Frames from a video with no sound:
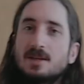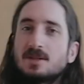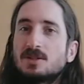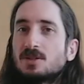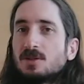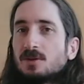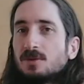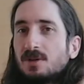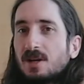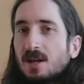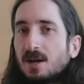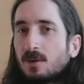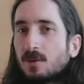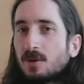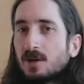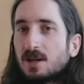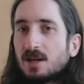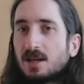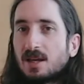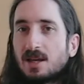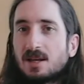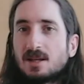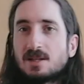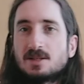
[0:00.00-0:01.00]
so now we're gonna
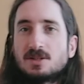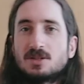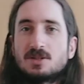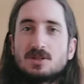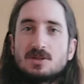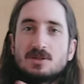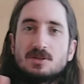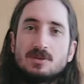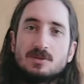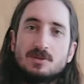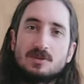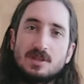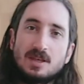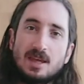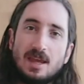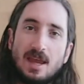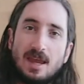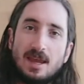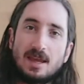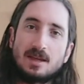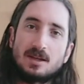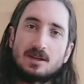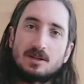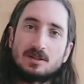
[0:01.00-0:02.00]
get into the
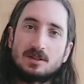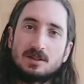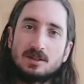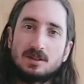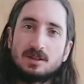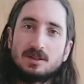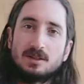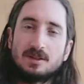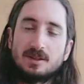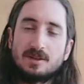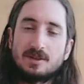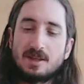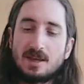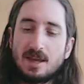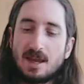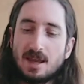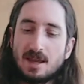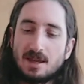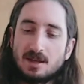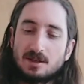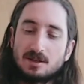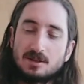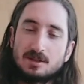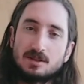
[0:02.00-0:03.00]
ankle, and the
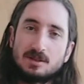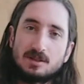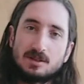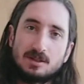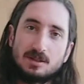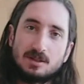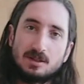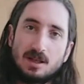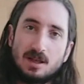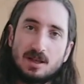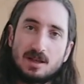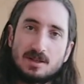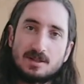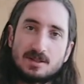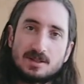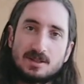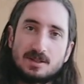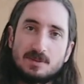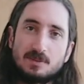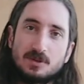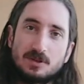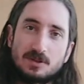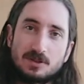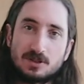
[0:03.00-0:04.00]
ankle,
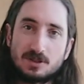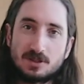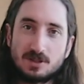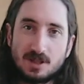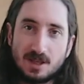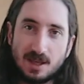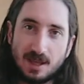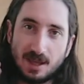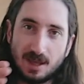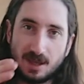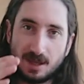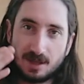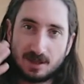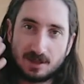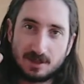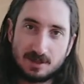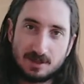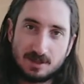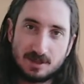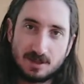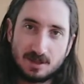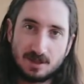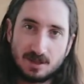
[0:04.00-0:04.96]
similar to the hand,